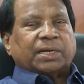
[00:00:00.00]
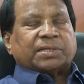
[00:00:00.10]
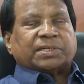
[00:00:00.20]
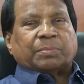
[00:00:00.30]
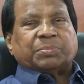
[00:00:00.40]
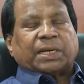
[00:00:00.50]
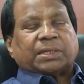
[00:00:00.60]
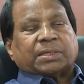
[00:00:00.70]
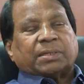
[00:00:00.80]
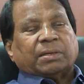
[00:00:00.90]
in
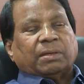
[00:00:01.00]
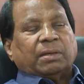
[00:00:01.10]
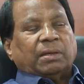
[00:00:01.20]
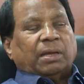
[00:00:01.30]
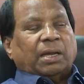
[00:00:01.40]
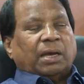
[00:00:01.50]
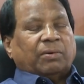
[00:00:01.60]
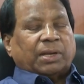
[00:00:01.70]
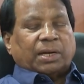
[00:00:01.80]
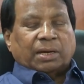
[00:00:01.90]
subject,
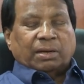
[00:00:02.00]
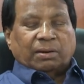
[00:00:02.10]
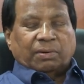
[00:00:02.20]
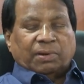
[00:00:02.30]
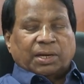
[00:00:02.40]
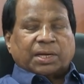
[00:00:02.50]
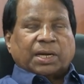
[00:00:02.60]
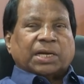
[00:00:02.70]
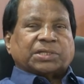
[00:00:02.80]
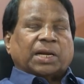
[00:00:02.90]
our
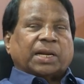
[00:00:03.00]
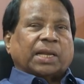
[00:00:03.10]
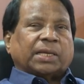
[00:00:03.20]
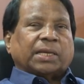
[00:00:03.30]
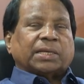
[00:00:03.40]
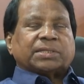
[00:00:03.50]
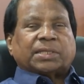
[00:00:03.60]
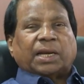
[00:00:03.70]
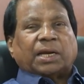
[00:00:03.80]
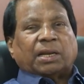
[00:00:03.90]
international ranking
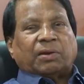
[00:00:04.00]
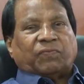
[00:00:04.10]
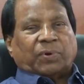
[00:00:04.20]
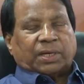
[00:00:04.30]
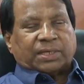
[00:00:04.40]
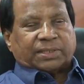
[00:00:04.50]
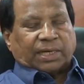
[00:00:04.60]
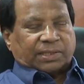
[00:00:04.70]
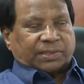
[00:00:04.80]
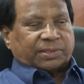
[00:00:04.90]
is three hundred
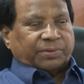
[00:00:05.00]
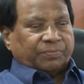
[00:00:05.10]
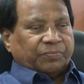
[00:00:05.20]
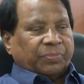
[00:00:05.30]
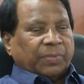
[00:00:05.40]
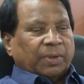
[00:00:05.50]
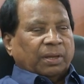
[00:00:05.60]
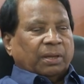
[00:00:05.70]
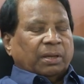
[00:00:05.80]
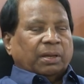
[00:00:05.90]
forty-six.
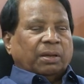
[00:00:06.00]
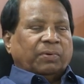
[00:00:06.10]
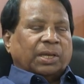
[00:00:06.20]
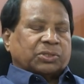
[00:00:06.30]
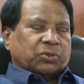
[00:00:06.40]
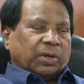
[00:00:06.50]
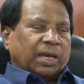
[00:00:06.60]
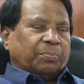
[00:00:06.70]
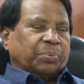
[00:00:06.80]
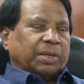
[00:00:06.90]
We are so
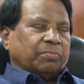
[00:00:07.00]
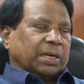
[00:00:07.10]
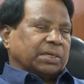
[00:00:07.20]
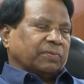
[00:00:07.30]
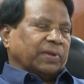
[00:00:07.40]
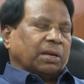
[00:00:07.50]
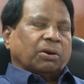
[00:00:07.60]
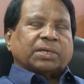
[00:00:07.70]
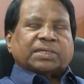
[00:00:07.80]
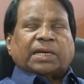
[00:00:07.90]
happy, but we are
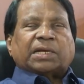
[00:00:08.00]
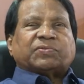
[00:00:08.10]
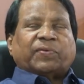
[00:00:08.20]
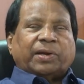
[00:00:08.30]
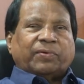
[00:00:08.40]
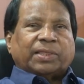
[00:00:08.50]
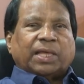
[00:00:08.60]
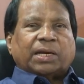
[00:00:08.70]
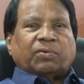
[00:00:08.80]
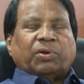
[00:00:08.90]
not satisfied with
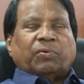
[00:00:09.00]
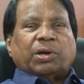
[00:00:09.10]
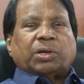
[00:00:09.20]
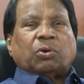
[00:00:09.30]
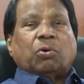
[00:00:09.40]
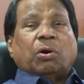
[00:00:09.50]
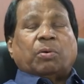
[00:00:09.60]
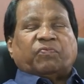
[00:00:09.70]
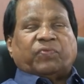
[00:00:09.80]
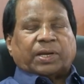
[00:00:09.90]
that. We want to
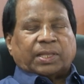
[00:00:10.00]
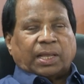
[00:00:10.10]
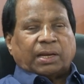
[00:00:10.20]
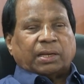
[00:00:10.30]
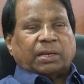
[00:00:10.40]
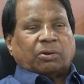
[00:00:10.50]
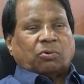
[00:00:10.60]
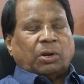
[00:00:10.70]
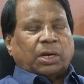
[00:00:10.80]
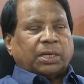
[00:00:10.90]
go up further in
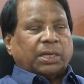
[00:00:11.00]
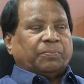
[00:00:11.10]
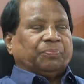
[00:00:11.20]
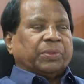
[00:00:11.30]
quality.